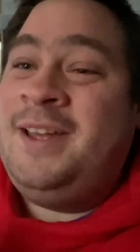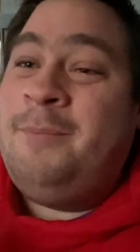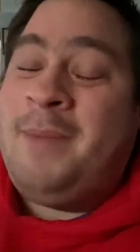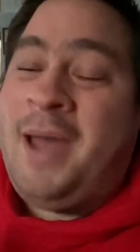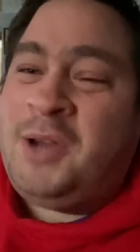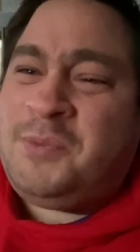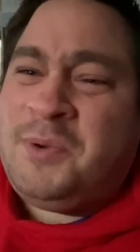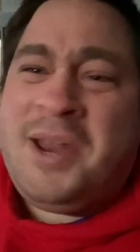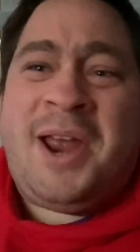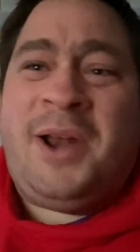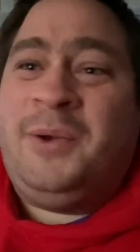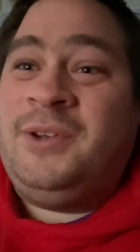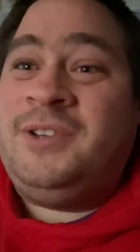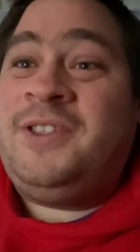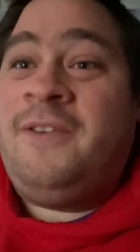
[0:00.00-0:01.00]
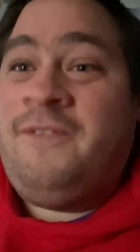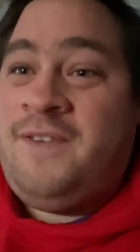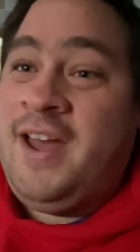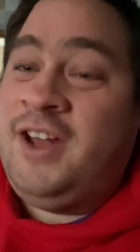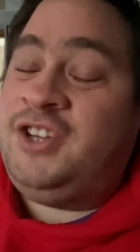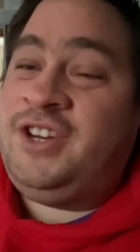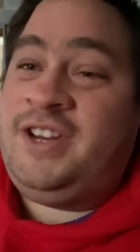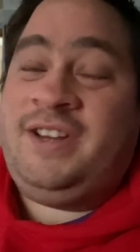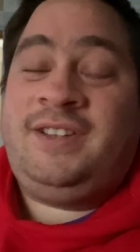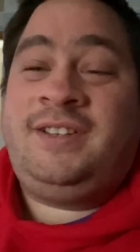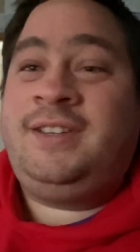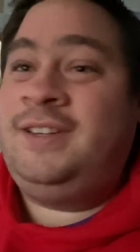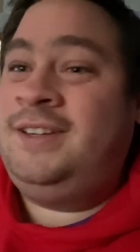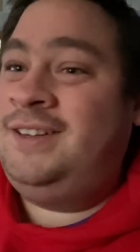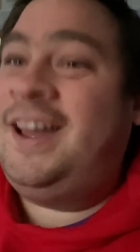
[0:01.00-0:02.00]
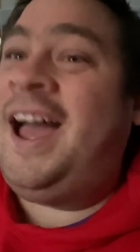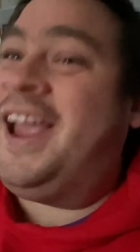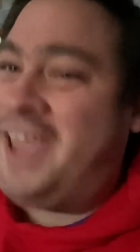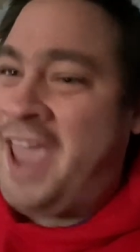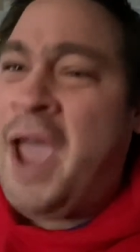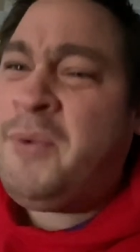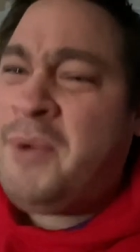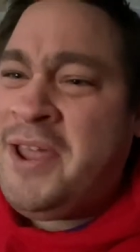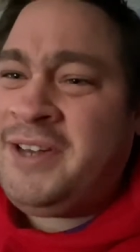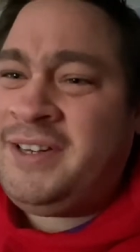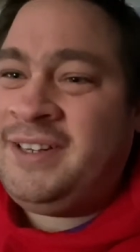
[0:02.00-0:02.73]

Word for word: Mashed potatoes, the veggies. I can't wait.